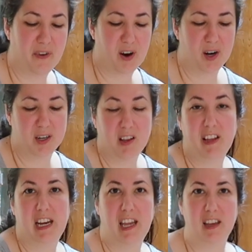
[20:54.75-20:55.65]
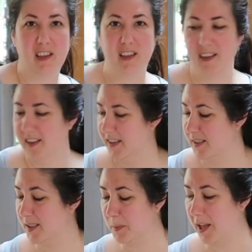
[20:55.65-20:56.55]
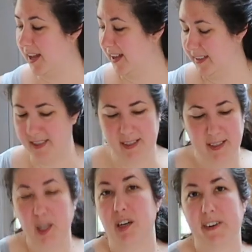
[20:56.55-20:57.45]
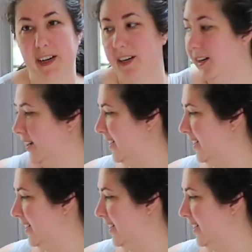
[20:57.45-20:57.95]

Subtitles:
our cleaning supplies over here.